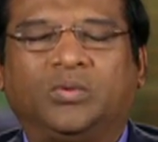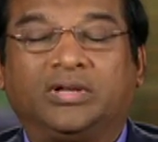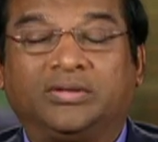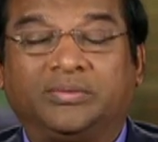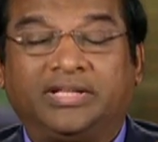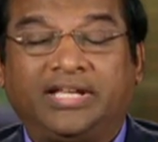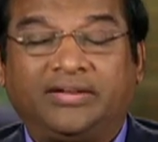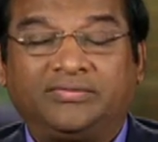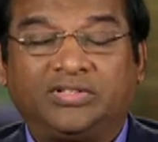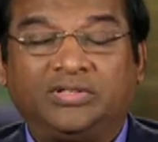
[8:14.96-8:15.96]
Whatever they
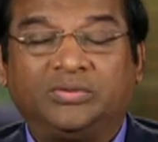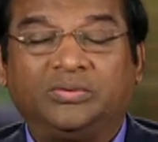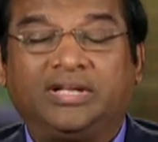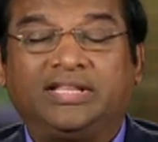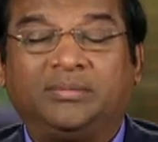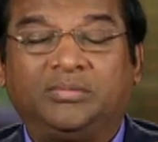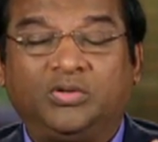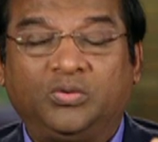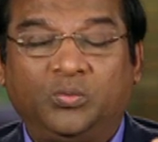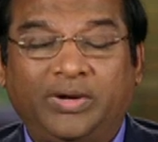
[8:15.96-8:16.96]
have to do, let them
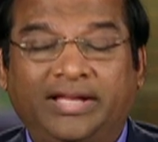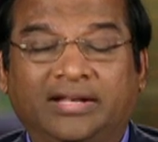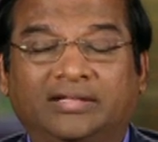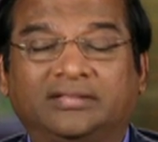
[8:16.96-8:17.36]
do well.